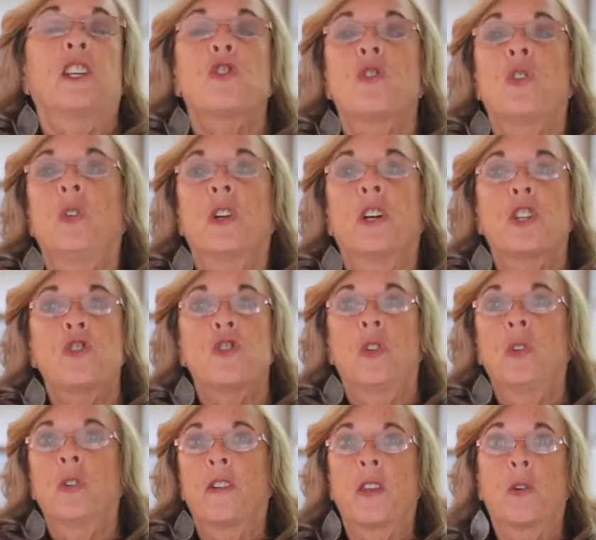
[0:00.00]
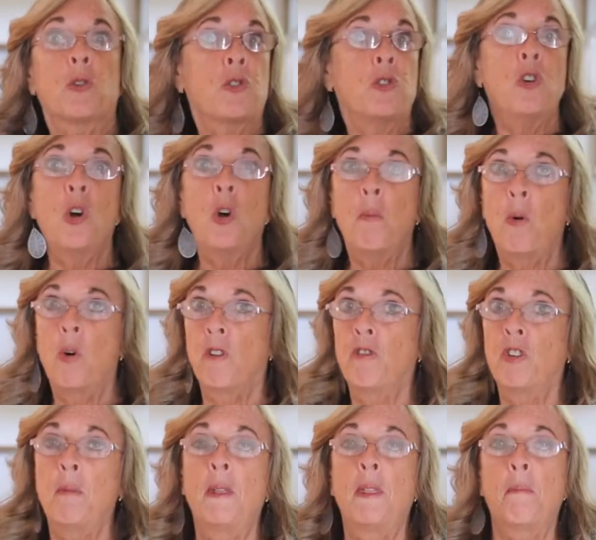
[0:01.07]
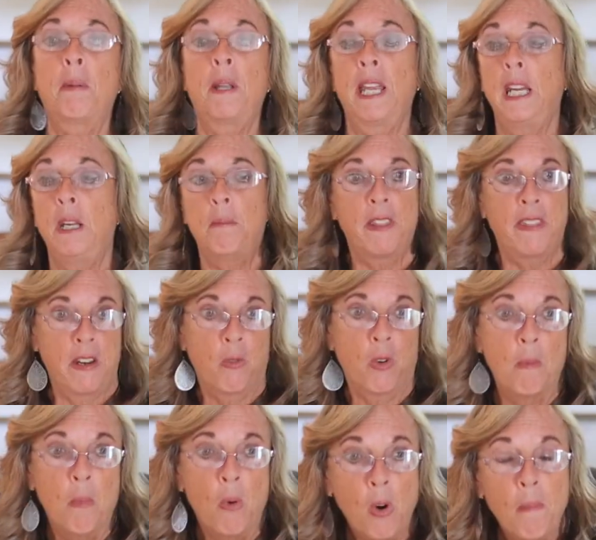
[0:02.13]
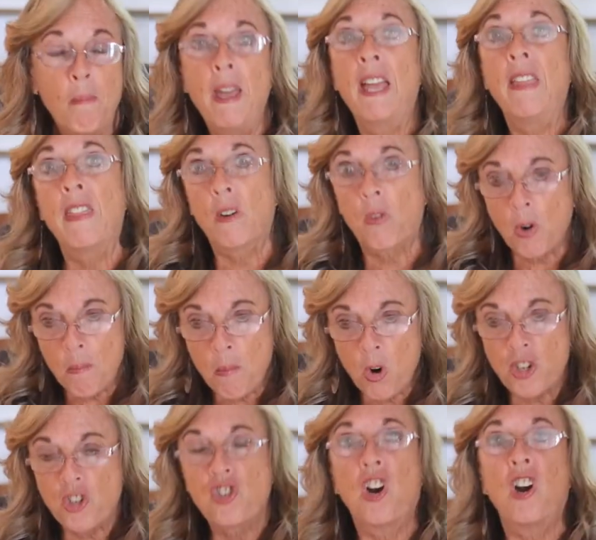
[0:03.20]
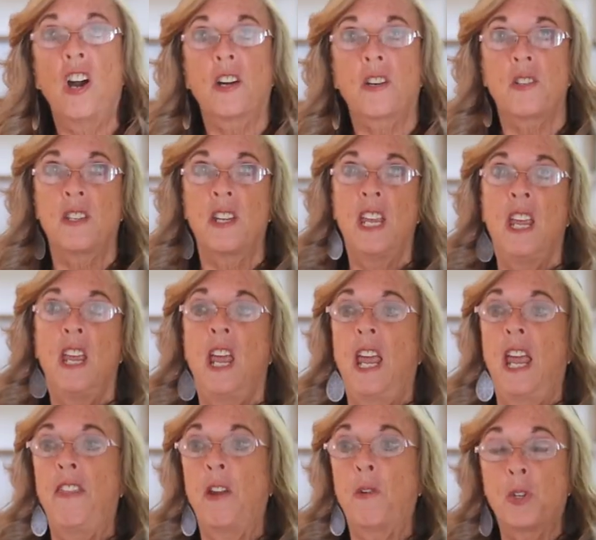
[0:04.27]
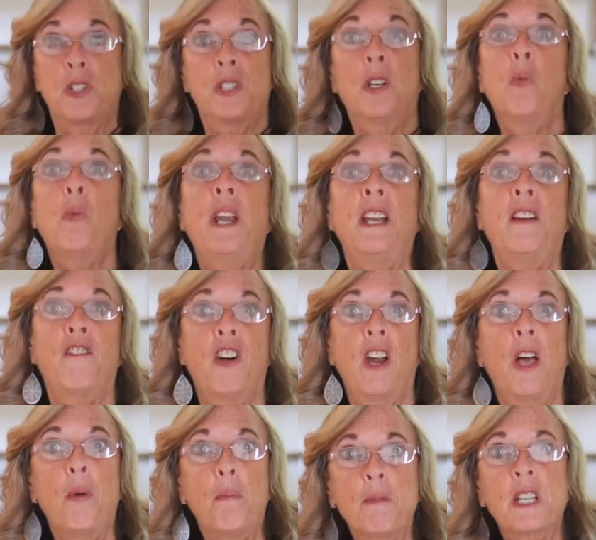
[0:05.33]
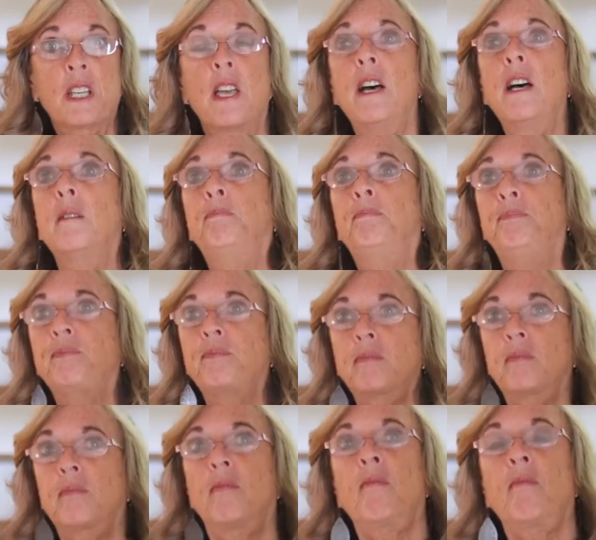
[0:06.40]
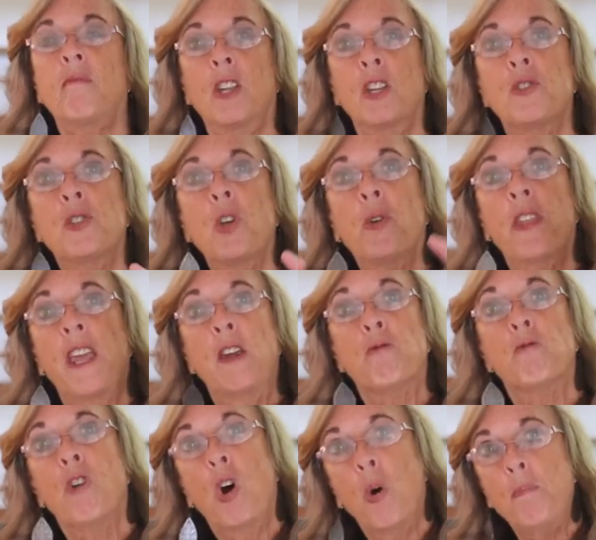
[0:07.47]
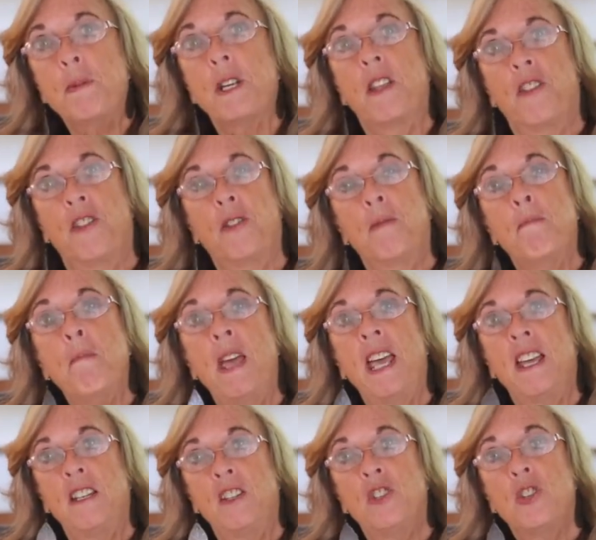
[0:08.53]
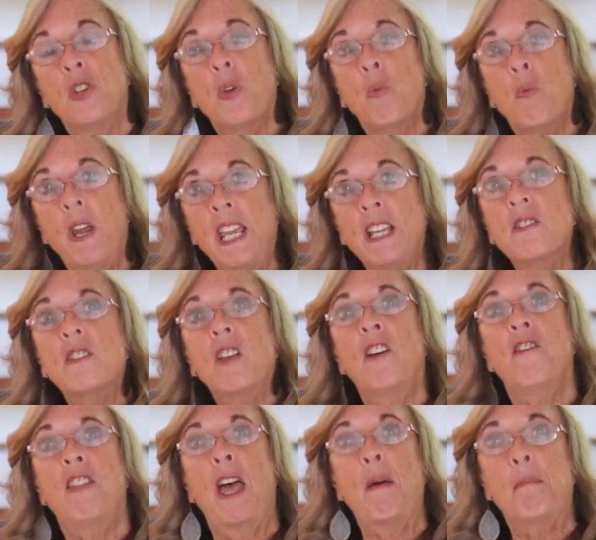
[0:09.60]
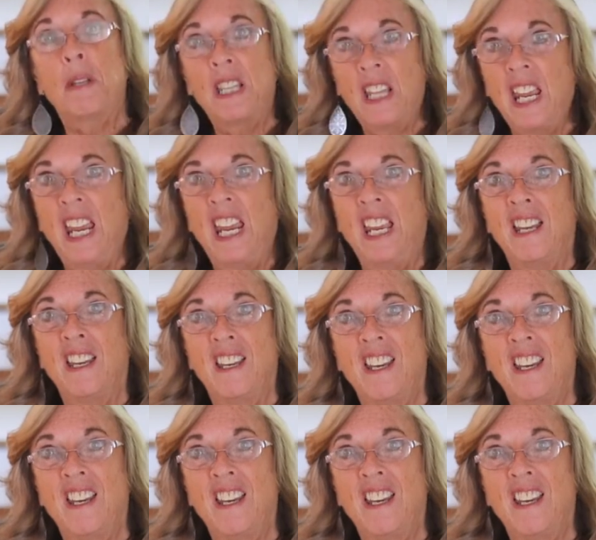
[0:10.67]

shoulder to shoulder. There was no more room in the plane, but there were more men, there were more sharks, and they were still waiting for help to come. So they roped men to the wings of that plane.